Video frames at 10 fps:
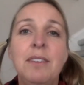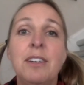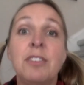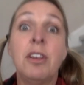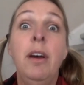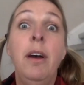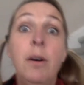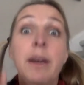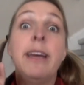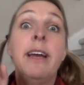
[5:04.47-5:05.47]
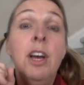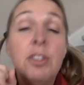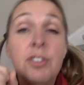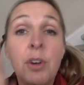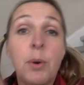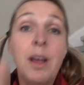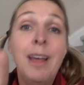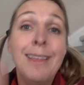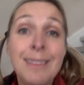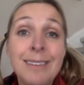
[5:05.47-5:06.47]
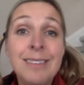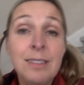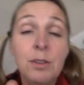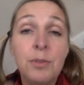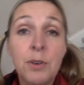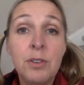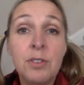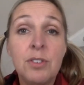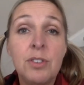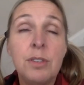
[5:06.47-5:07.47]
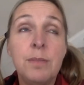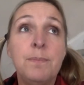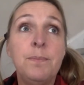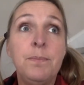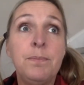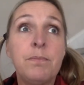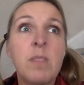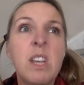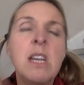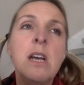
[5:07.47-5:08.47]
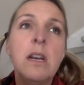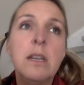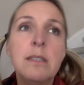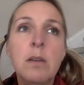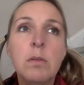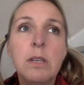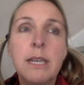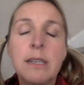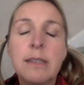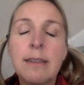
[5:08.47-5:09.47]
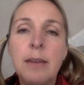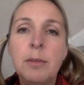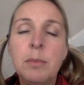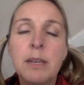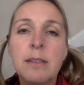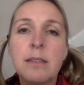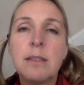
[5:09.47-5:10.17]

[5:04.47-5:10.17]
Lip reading: years? Okay, so this is your first, it's not really an assignment because it's